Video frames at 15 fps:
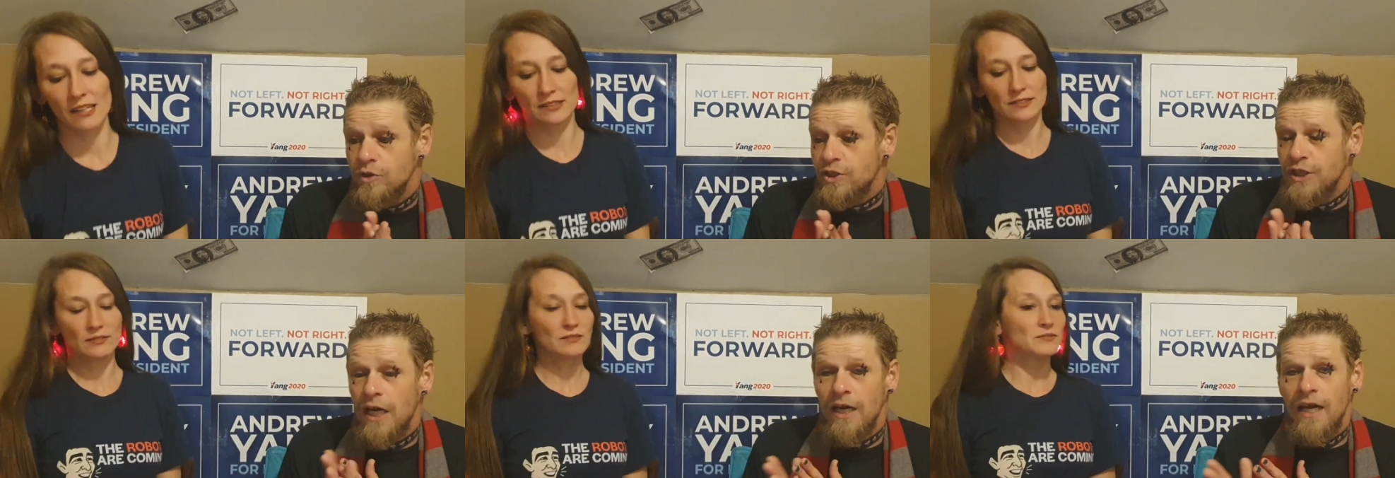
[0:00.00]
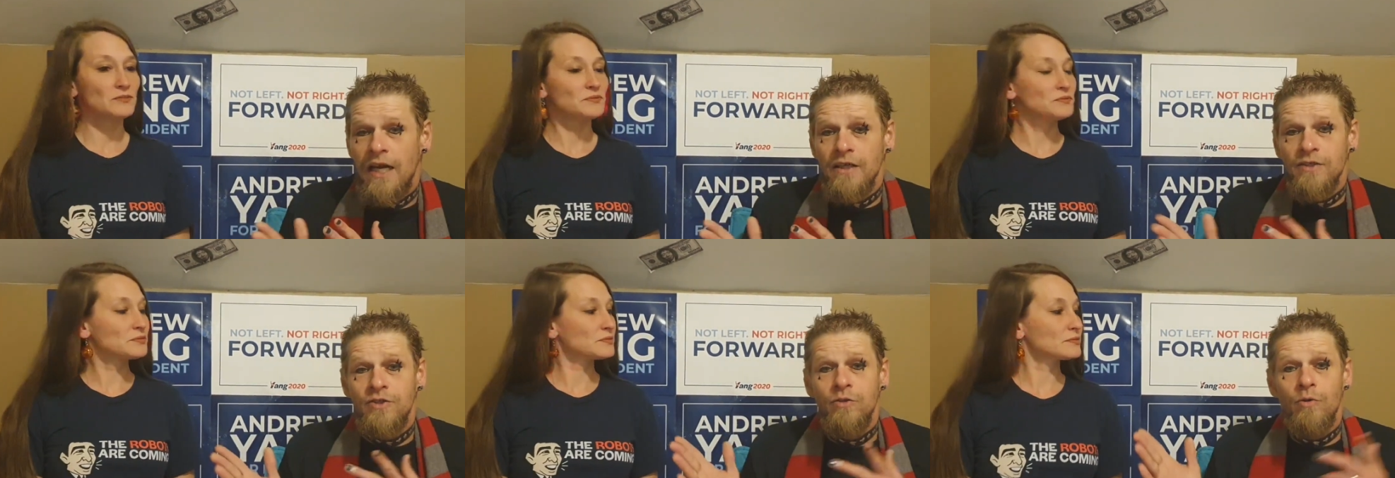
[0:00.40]
Speaker 1: shout
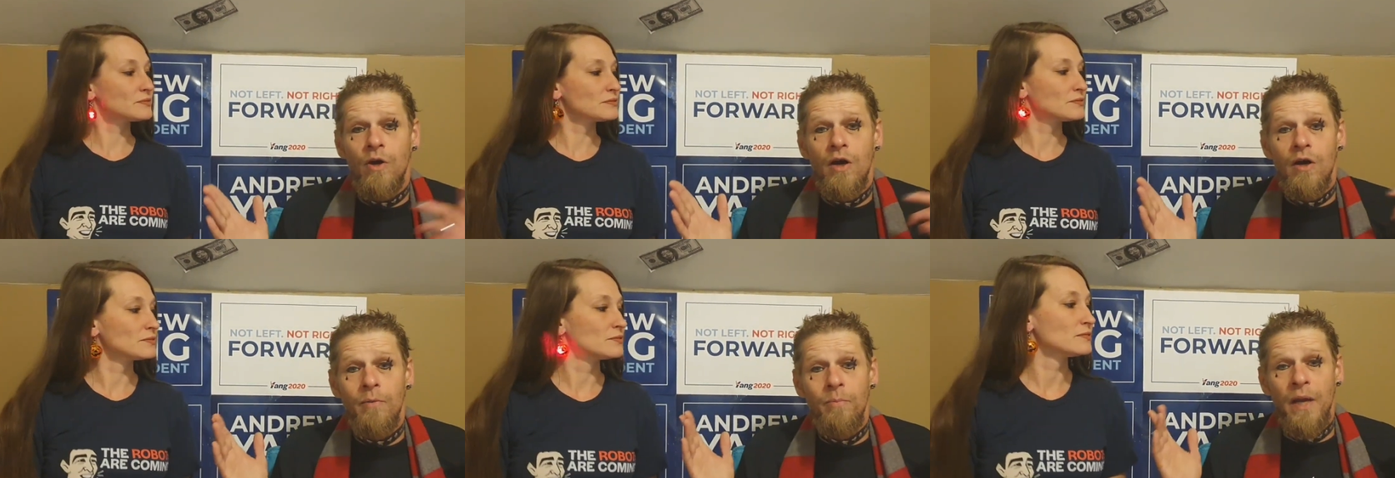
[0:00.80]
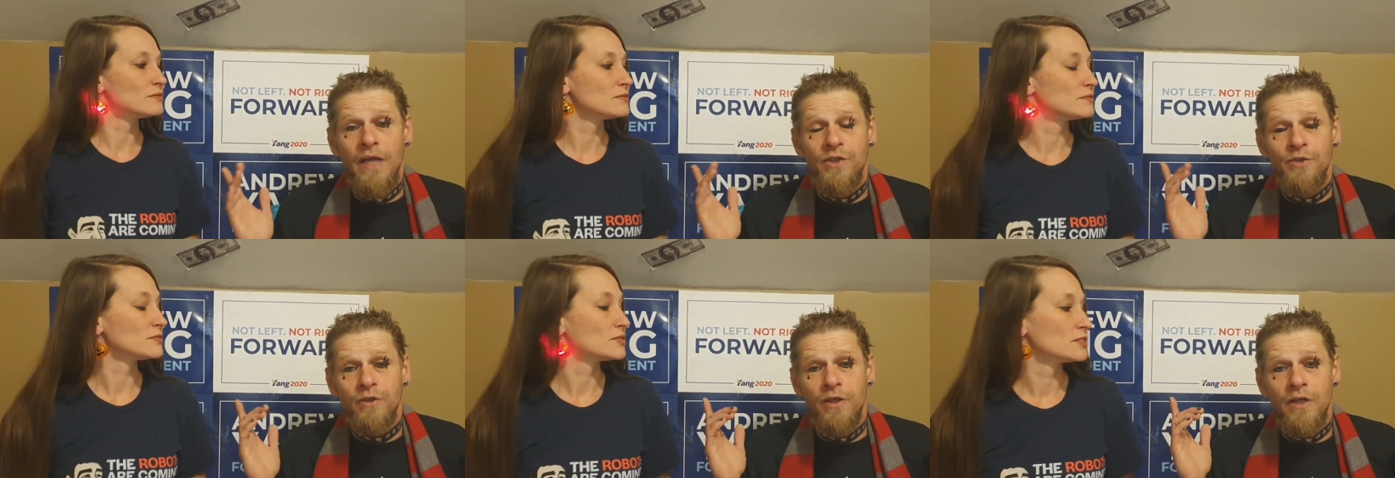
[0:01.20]
outs to our
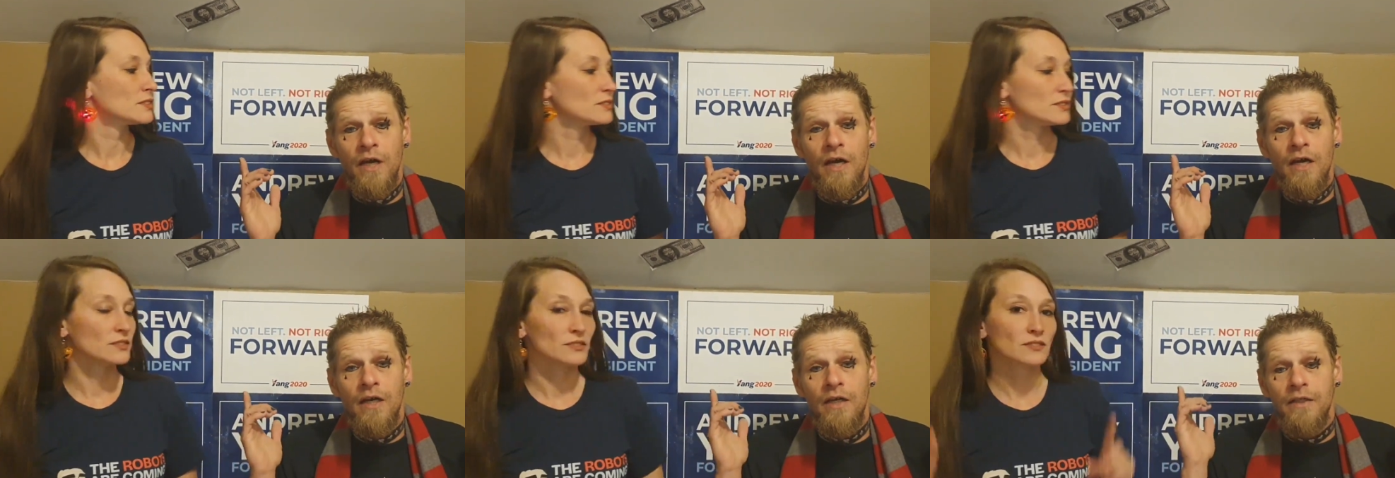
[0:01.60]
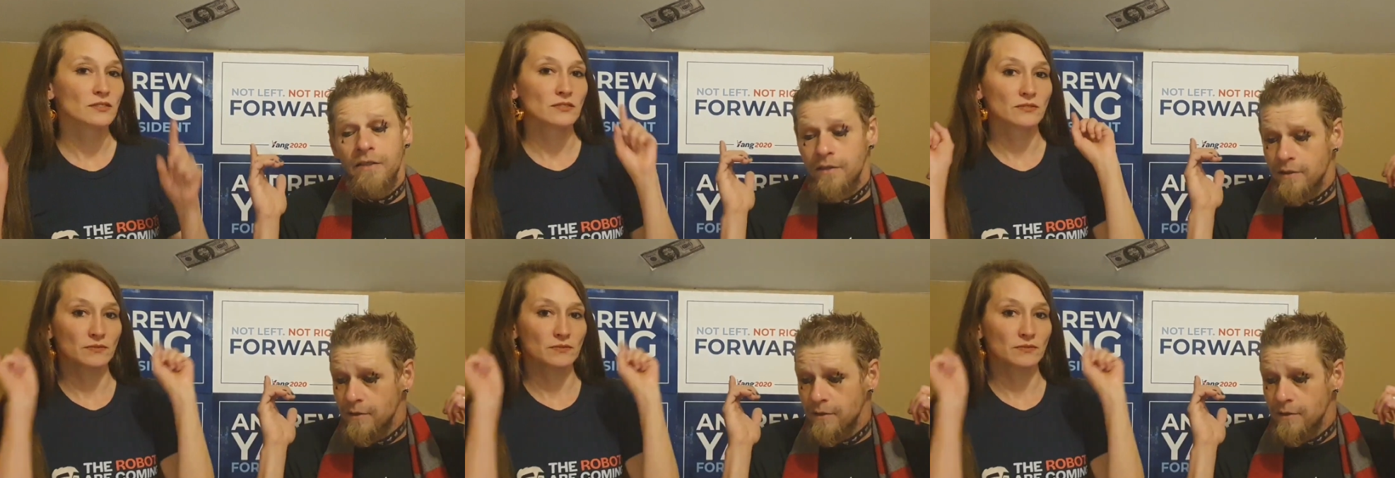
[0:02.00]
Patreon.